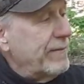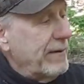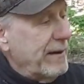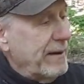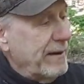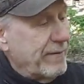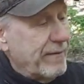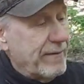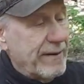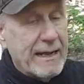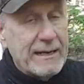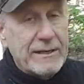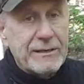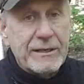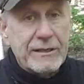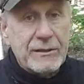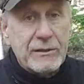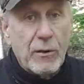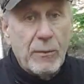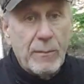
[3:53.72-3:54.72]
And that's
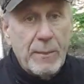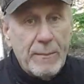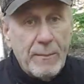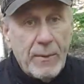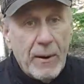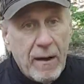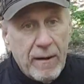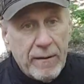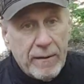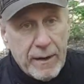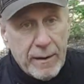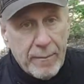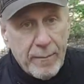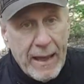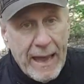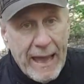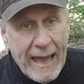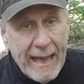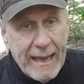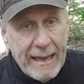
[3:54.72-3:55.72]
just going to be part of the
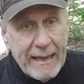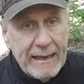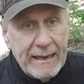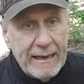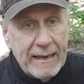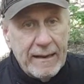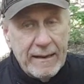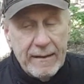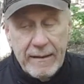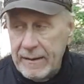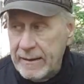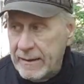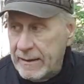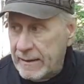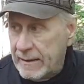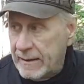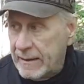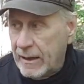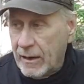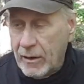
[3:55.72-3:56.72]
bag, and the
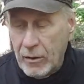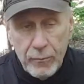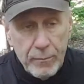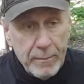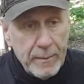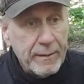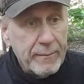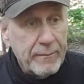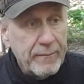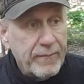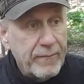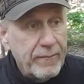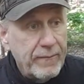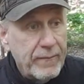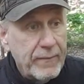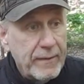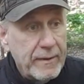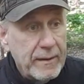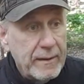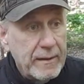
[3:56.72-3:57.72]
aluminum
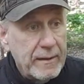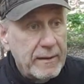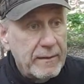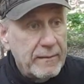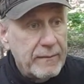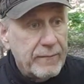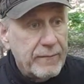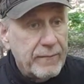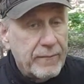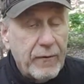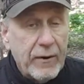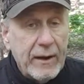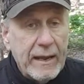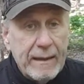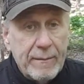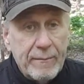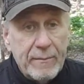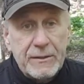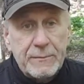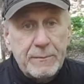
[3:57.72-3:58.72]

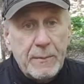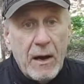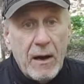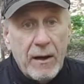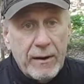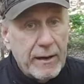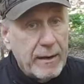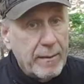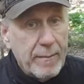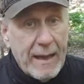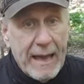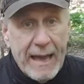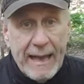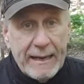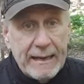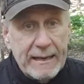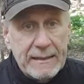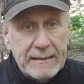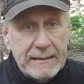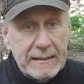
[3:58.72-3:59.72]
frame is part of the
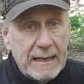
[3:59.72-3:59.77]
bag.